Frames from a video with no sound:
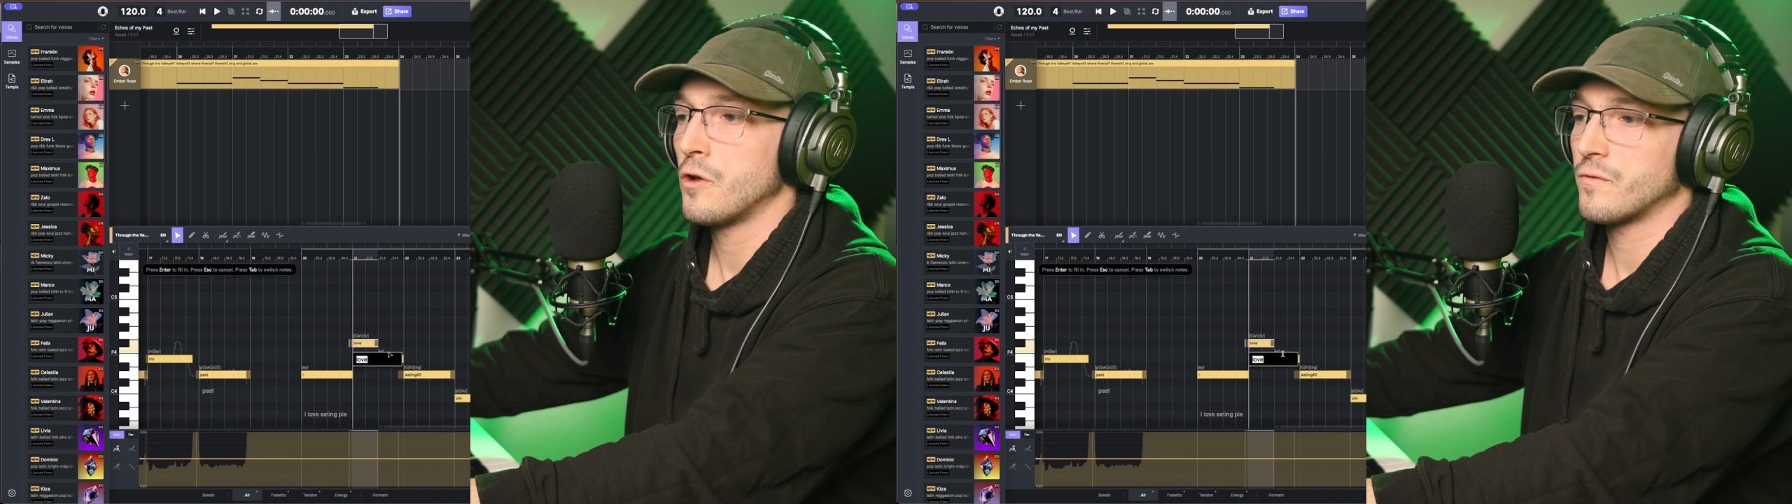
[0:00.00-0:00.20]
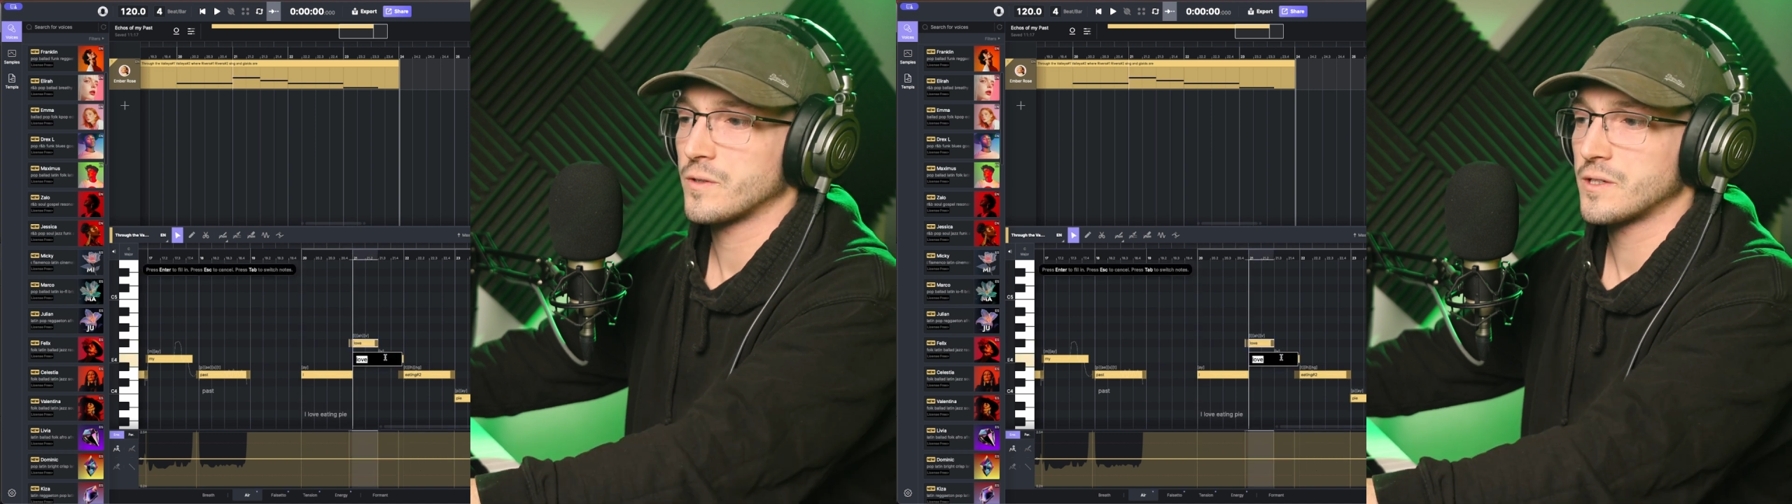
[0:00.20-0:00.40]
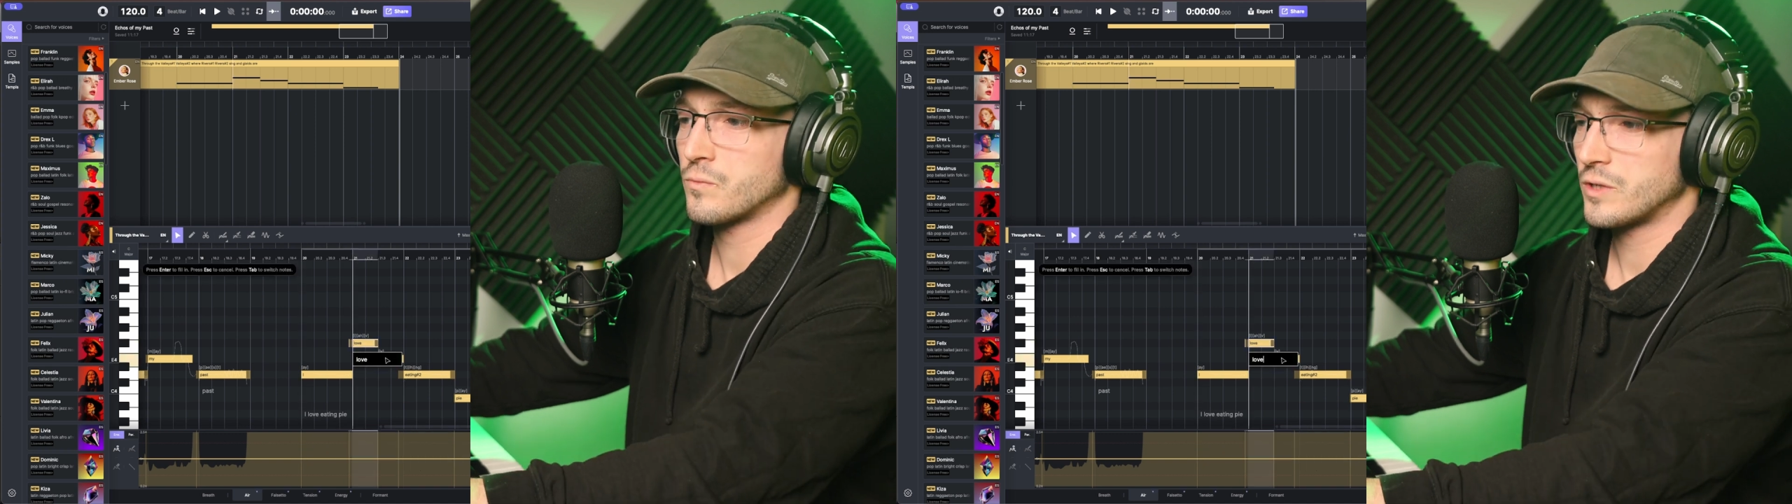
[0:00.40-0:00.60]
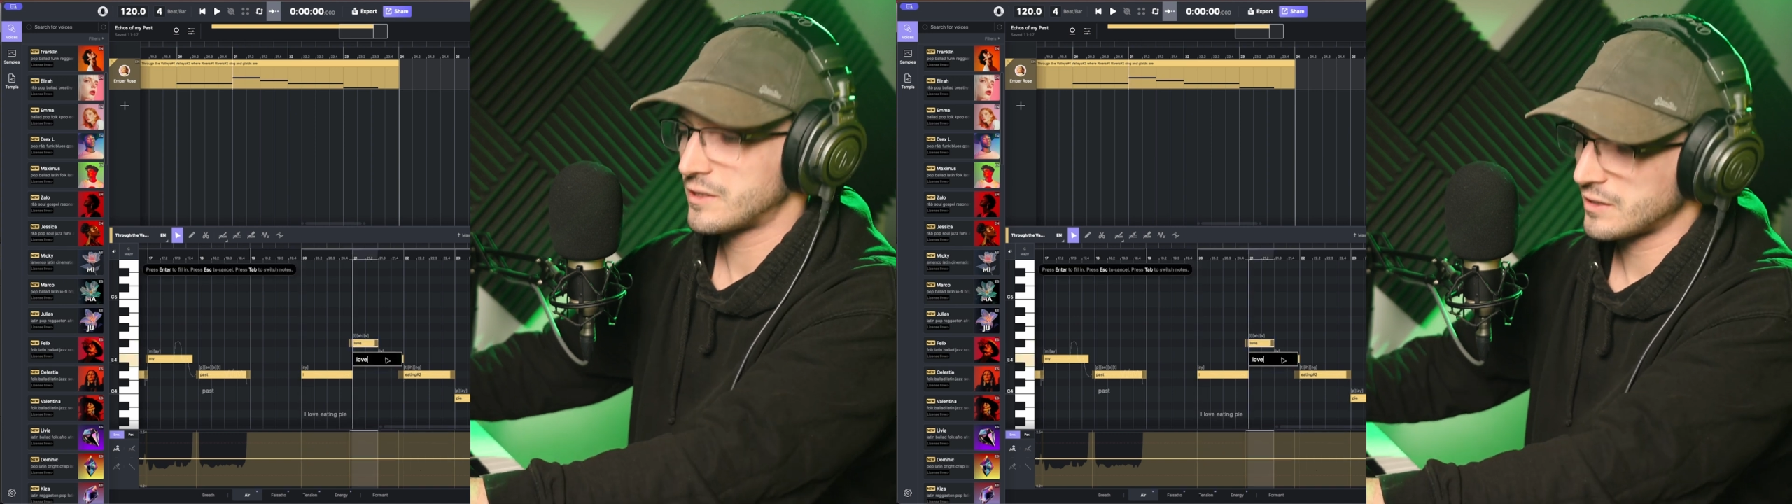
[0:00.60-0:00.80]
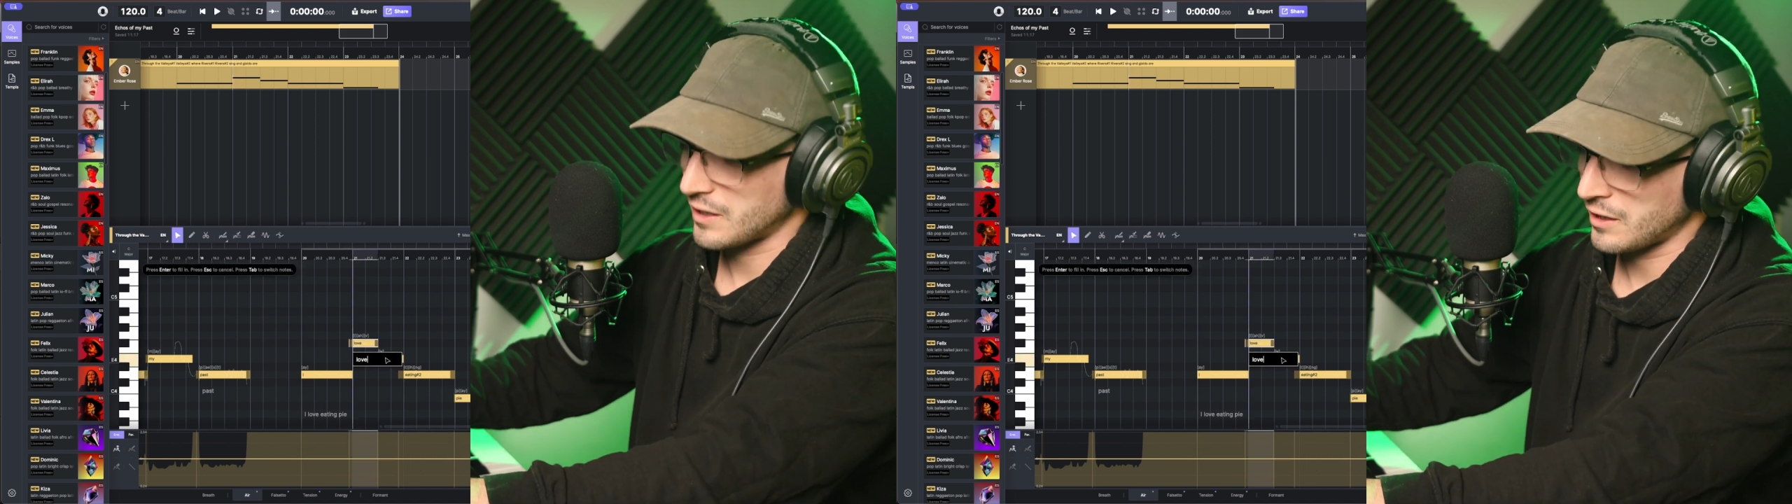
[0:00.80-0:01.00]
For some
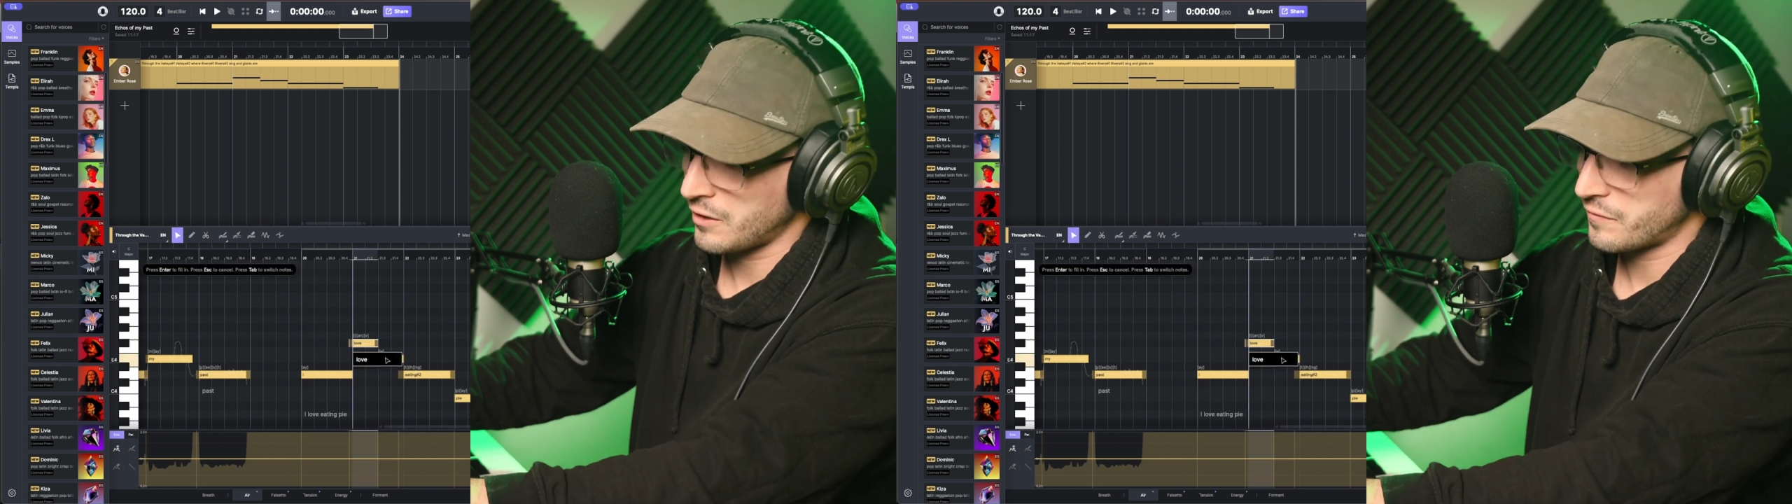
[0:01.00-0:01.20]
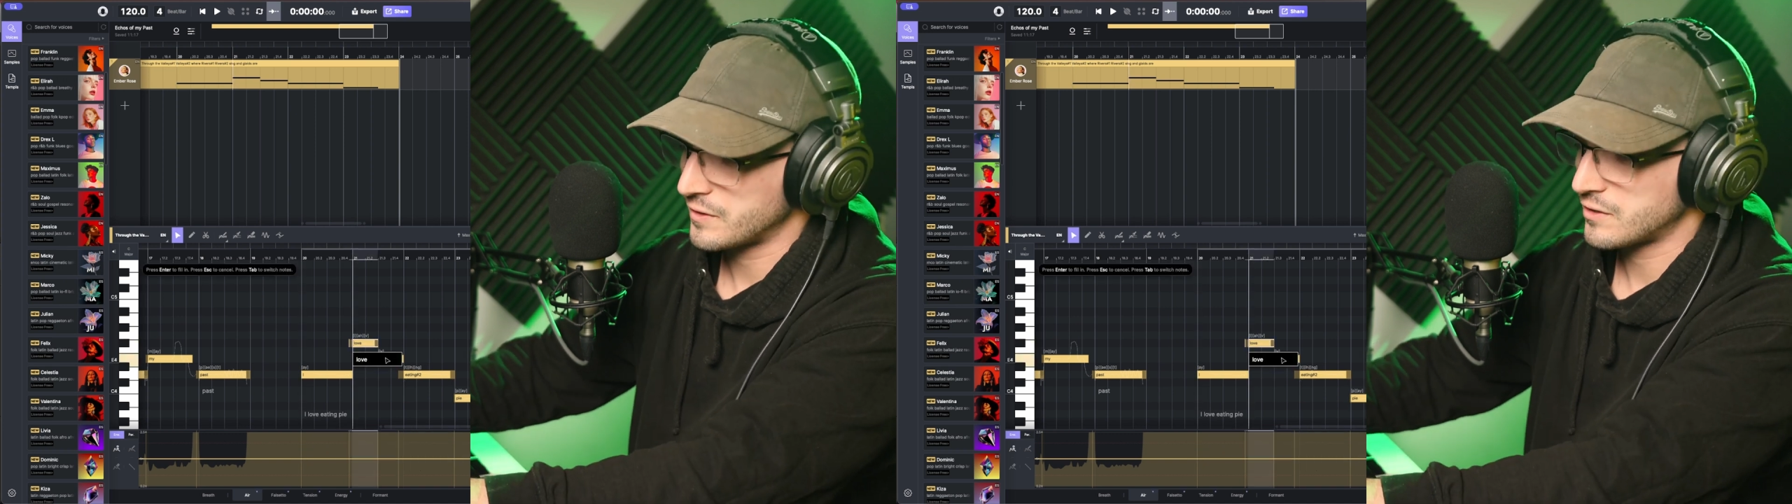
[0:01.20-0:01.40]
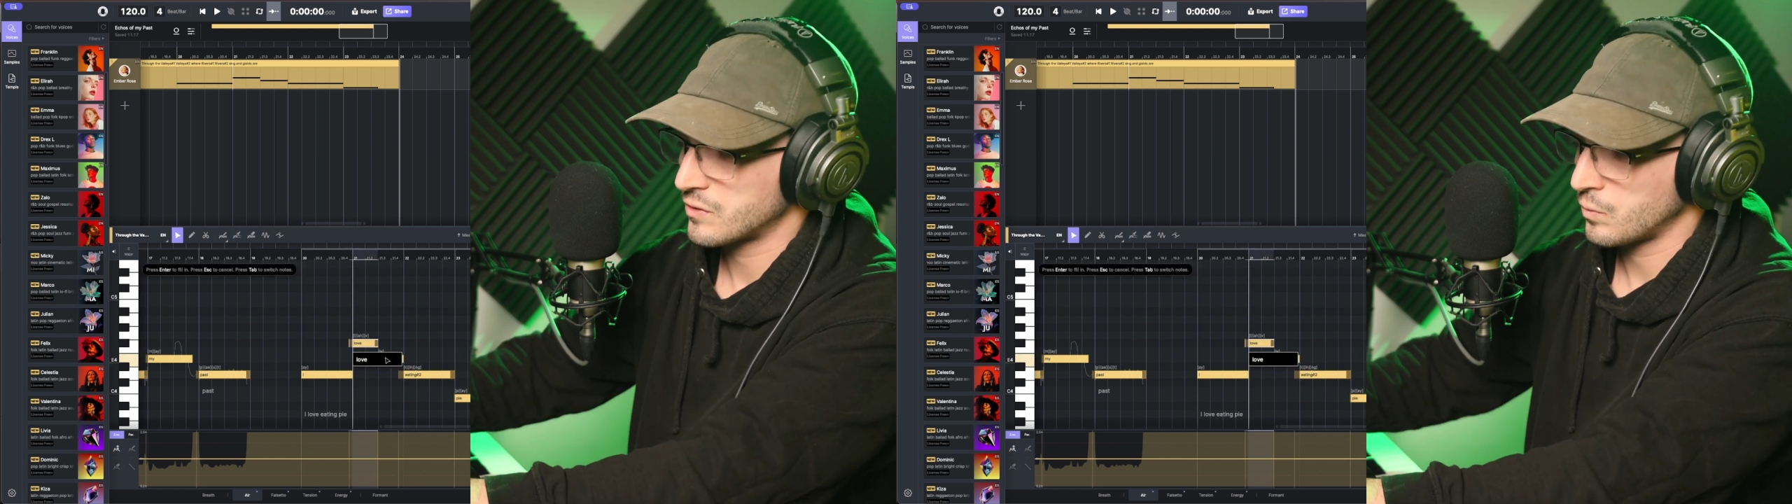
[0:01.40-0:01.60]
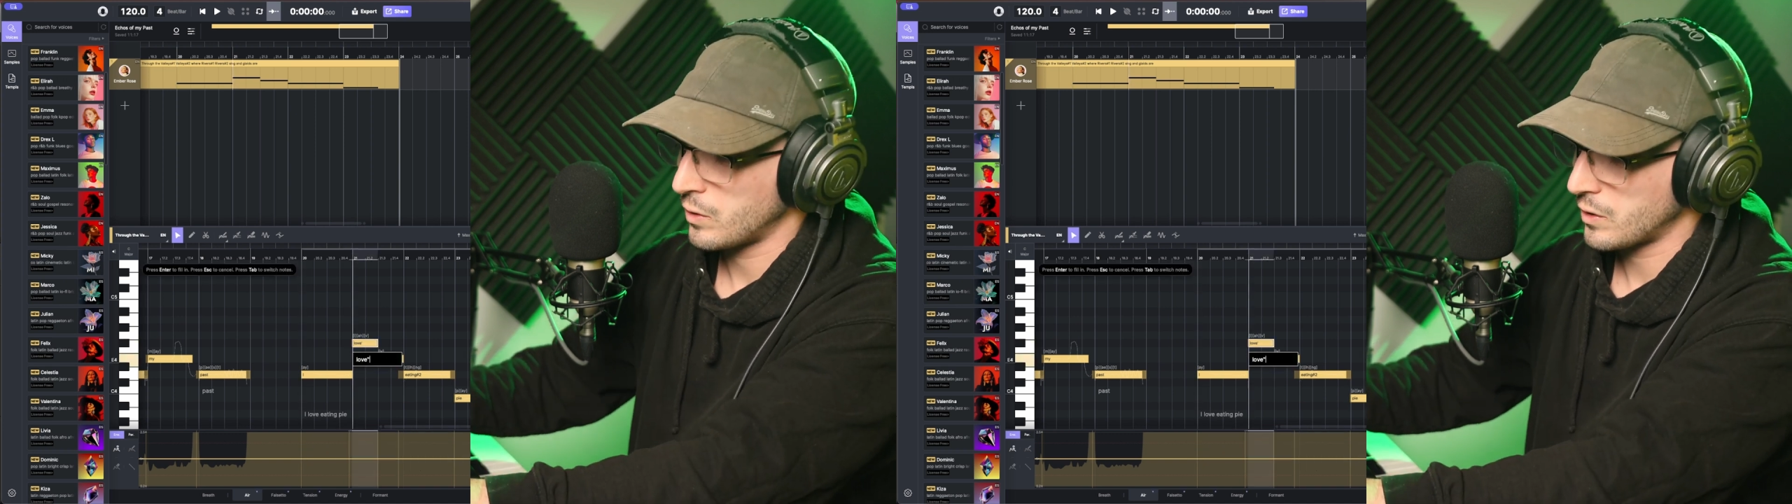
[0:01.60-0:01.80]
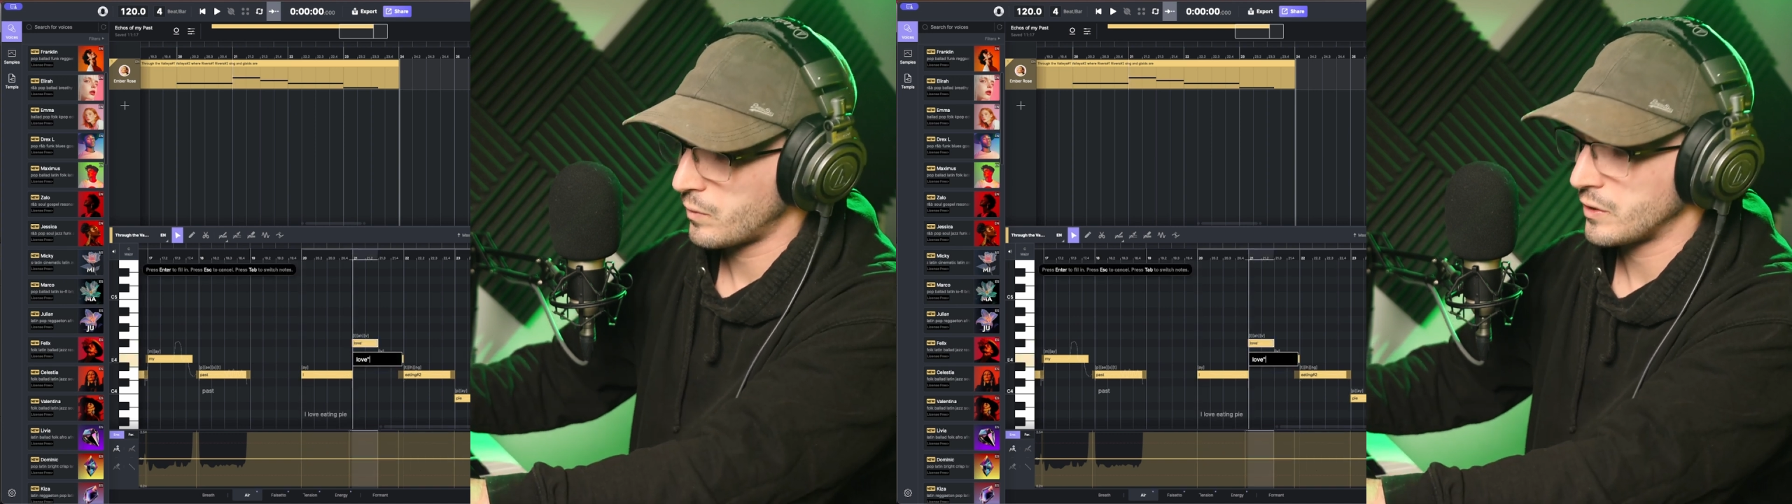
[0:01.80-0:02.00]
reason, love, this doesn't
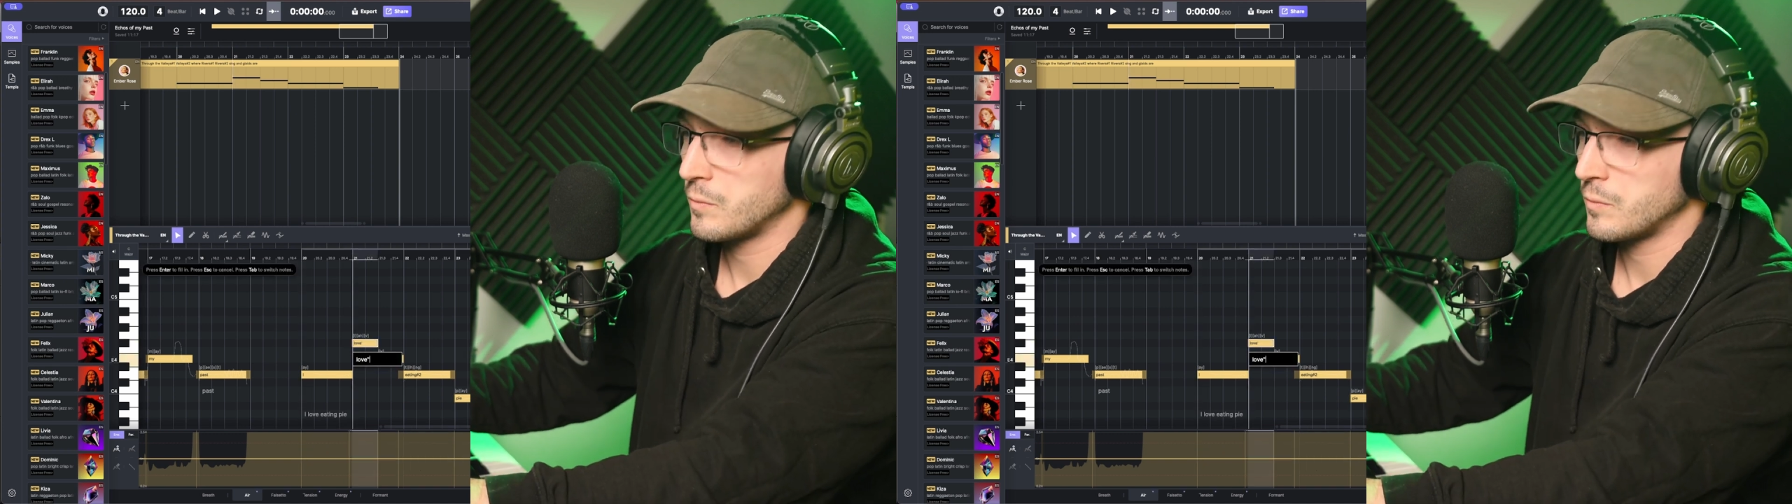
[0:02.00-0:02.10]
work with.